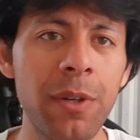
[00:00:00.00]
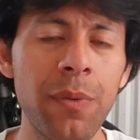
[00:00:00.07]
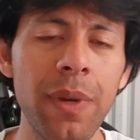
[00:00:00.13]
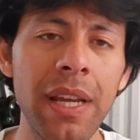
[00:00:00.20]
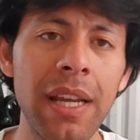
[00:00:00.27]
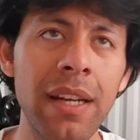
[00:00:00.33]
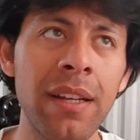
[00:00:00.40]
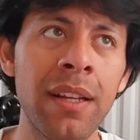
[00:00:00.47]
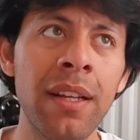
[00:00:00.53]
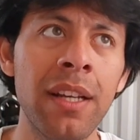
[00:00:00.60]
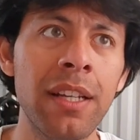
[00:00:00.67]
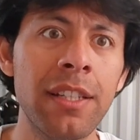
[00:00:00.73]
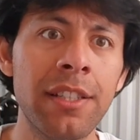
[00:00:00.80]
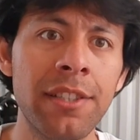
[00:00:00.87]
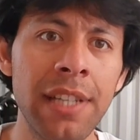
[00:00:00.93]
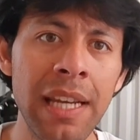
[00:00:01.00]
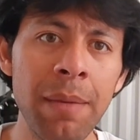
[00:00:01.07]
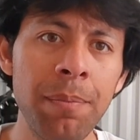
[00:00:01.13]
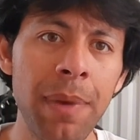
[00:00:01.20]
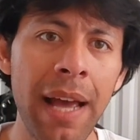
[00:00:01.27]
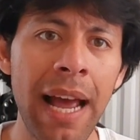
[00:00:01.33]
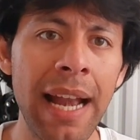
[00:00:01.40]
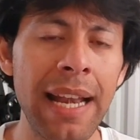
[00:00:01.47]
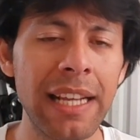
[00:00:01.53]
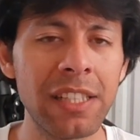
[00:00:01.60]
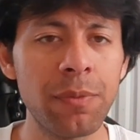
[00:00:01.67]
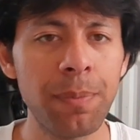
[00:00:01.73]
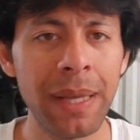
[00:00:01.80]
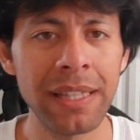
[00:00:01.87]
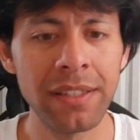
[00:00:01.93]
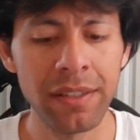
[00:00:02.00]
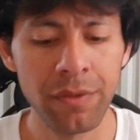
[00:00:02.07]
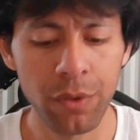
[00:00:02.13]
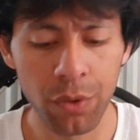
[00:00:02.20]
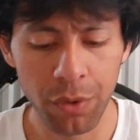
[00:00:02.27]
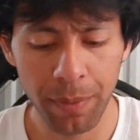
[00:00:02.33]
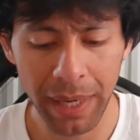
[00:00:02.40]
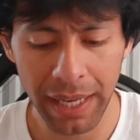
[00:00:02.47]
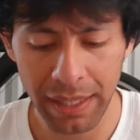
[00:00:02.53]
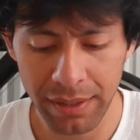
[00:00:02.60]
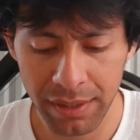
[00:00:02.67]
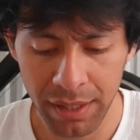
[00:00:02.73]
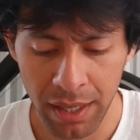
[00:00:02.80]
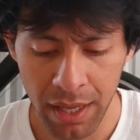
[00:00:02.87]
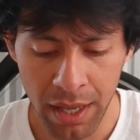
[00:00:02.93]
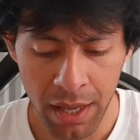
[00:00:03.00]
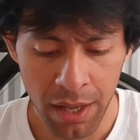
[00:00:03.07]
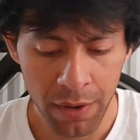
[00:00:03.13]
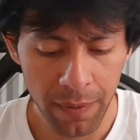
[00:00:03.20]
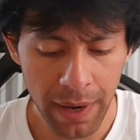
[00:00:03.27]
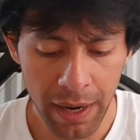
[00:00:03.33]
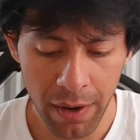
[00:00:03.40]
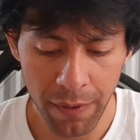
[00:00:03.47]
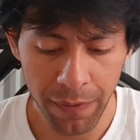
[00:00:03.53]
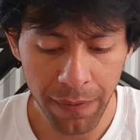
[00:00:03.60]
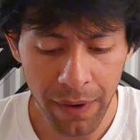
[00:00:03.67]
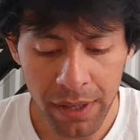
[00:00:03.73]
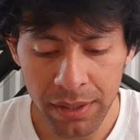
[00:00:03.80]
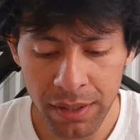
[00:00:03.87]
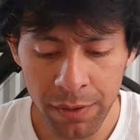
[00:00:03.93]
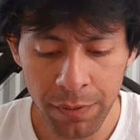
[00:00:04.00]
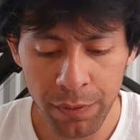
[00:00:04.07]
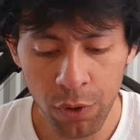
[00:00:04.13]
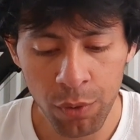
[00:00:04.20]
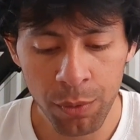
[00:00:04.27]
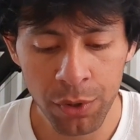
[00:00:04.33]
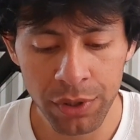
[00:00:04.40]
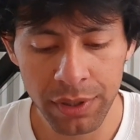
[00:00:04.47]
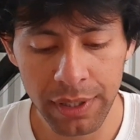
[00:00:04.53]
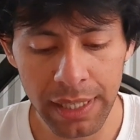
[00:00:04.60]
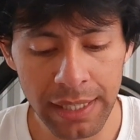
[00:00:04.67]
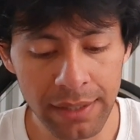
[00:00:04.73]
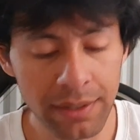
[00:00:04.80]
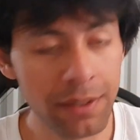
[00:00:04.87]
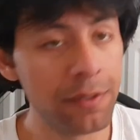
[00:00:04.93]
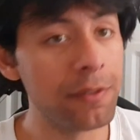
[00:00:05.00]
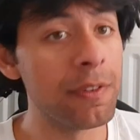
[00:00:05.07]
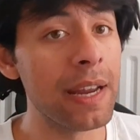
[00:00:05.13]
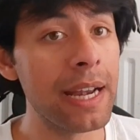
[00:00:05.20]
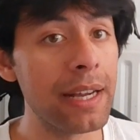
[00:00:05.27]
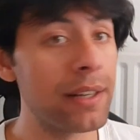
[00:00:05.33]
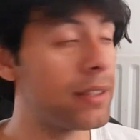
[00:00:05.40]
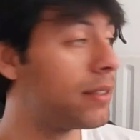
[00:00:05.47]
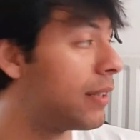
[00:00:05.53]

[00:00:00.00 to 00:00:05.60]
between cheap and expensive road bikes? Well, first and foremost is the weight.